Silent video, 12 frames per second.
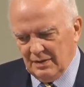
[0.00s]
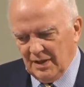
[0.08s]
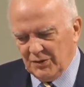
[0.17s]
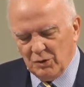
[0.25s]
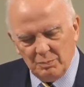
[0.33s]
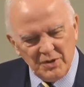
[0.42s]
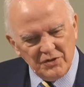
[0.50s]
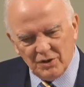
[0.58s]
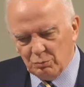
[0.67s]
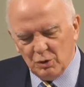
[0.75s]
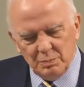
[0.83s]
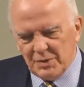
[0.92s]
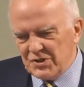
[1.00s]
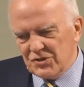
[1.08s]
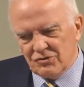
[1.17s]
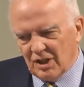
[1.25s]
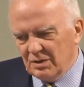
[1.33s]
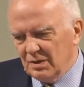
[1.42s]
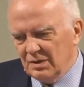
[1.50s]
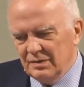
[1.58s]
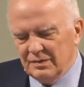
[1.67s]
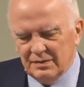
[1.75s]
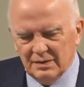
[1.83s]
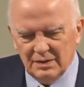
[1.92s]
I don't mean there won't be struggle.
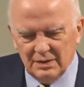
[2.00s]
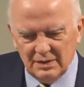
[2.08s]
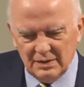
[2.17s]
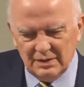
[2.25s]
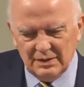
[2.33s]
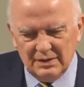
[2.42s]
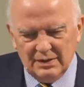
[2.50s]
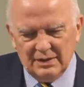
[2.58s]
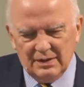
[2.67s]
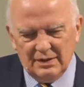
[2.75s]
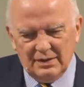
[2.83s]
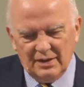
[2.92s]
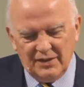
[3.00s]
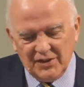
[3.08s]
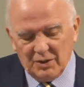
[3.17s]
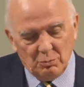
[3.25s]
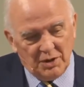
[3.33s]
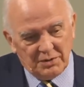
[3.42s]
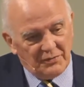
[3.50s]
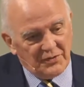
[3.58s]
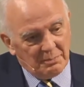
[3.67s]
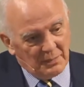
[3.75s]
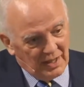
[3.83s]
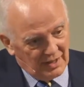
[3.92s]
I think one of
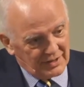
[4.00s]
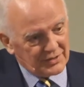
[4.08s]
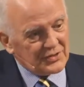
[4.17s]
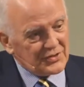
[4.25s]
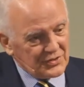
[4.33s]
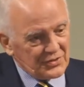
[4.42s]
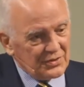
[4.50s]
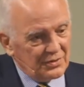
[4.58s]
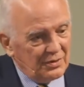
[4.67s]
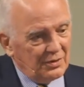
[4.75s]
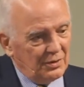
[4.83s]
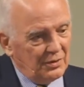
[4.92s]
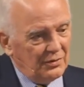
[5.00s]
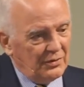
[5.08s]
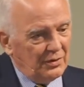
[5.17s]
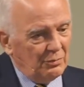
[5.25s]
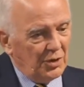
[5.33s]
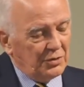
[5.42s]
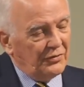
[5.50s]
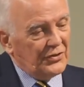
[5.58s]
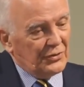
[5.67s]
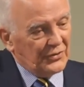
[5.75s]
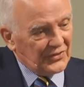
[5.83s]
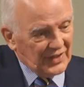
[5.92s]
the marks, one of
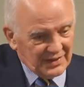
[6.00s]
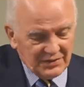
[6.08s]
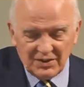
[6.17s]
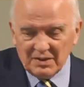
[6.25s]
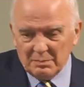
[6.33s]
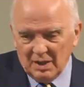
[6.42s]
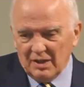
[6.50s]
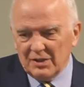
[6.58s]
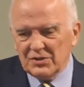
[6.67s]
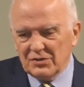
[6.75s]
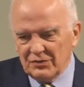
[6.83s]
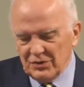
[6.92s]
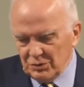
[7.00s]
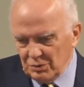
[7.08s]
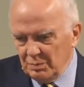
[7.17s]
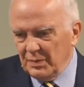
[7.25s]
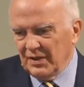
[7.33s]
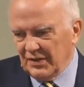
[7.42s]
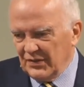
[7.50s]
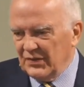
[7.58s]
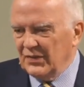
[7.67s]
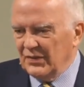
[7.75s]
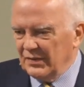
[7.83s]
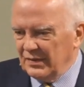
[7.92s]
the authentic marks of the new
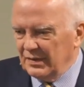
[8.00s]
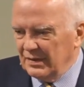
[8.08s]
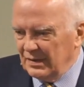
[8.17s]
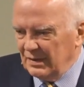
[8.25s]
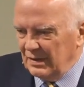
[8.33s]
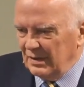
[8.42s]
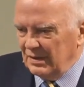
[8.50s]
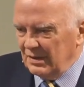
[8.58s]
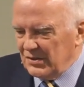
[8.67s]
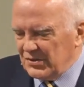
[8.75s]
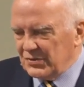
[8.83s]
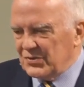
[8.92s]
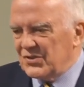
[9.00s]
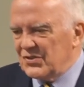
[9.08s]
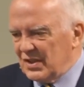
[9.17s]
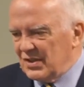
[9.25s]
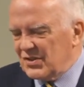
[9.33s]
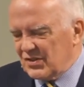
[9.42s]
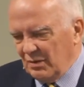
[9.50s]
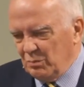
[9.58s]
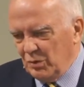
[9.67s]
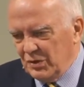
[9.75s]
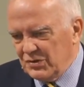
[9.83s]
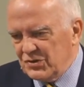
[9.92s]
birth is to see
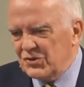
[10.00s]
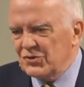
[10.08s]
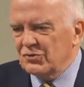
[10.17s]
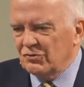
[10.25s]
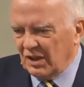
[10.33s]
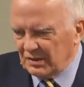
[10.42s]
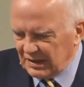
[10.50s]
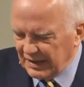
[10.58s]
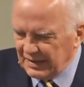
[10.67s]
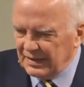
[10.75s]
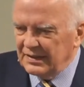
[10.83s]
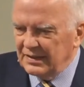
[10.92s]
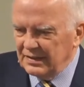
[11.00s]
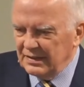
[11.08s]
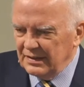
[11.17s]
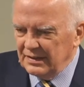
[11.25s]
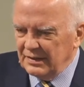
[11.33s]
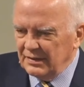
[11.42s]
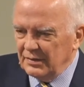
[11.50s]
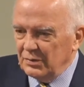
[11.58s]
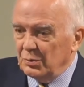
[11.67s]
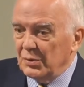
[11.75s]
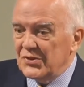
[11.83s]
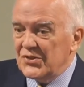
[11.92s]
someone struggling
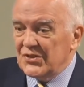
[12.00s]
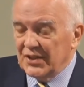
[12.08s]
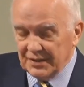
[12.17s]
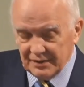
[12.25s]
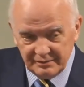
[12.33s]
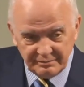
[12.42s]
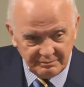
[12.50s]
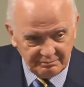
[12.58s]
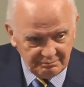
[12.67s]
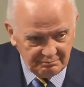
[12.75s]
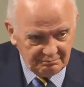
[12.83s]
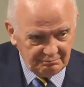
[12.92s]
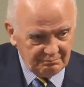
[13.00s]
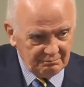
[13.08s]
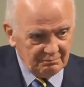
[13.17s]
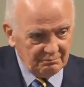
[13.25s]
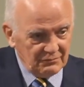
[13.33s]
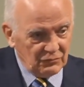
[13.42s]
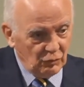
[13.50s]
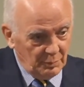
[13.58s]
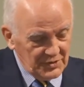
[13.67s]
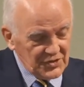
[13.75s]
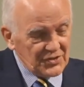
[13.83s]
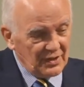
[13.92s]
with sin.
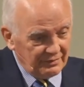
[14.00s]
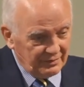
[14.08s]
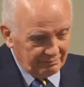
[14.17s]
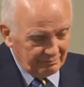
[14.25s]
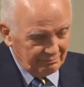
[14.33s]
Romans 7.